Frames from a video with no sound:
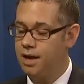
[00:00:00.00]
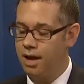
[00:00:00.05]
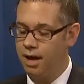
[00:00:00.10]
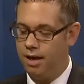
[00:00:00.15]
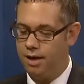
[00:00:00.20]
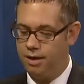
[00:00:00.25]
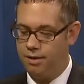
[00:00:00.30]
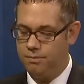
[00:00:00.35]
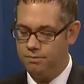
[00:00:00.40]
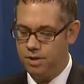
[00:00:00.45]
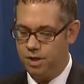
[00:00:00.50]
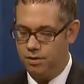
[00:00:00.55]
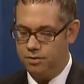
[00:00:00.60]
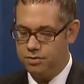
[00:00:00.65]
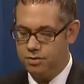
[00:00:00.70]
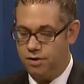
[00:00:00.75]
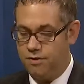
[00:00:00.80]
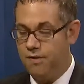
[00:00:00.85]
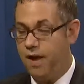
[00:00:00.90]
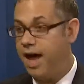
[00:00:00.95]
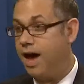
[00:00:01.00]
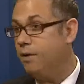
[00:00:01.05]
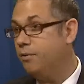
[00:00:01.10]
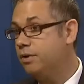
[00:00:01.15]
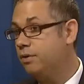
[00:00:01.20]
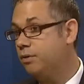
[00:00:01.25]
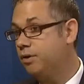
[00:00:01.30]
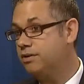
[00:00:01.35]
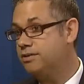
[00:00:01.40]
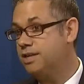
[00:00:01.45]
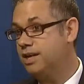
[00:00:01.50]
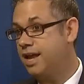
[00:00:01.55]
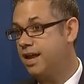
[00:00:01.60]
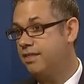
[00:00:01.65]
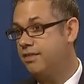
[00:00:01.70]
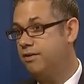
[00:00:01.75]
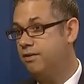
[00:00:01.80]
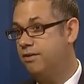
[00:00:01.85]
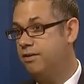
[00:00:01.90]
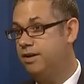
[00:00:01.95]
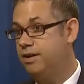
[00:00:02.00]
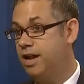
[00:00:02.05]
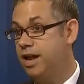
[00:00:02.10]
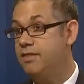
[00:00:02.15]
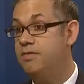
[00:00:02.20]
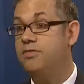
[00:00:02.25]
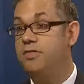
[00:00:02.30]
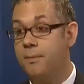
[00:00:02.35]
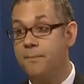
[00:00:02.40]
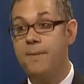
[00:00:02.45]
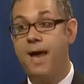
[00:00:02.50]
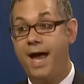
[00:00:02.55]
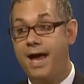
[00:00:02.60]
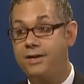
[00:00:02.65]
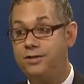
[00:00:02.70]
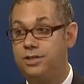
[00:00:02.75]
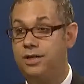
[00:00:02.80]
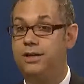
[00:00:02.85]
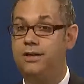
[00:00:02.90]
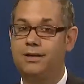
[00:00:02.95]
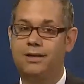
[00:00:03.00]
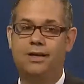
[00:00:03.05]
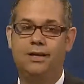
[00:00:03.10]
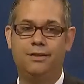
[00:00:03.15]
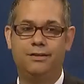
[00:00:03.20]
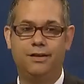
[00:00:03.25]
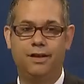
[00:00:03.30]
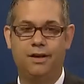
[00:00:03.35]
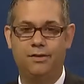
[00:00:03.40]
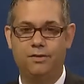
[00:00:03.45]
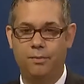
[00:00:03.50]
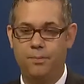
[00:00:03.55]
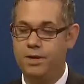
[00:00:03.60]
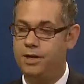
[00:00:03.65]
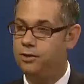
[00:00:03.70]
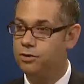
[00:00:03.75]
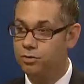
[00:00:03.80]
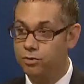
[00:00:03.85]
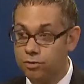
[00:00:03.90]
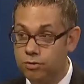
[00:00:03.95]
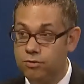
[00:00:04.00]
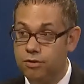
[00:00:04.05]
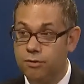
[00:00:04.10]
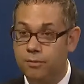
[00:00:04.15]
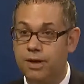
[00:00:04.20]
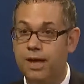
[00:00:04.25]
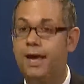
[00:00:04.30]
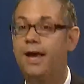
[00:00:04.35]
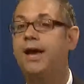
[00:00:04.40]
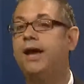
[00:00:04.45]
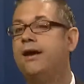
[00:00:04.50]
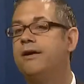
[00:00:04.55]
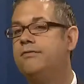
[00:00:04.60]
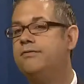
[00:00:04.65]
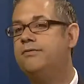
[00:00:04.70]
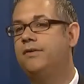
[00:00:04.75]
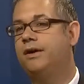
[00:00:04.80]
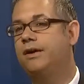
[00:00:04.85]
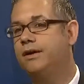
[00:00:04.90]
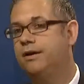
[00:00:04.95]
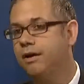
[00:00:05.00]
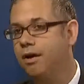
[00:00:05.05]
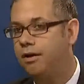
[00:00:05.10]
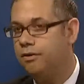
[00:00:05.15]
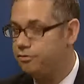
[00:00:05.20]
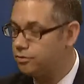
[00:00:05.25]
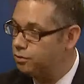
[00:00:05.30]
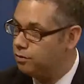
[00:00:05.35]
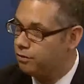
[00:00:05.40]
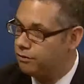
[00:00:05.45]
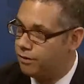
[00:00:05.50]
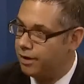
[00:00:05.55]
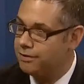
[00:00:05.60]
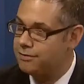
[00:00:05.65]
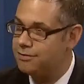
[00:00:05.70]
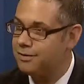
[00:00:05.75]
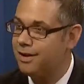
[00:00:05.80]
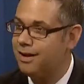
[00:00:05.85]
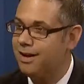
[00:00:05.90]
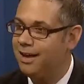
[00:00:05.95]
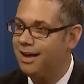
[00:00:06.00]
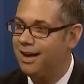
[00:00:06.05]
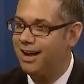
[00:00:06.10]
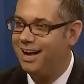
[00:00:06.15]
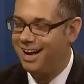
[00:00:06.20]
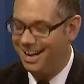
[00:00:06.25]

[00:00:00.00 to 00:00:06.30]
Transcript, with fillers: you know, sort of how we work together and, and the magic and the big crew that we have, all two of us, right.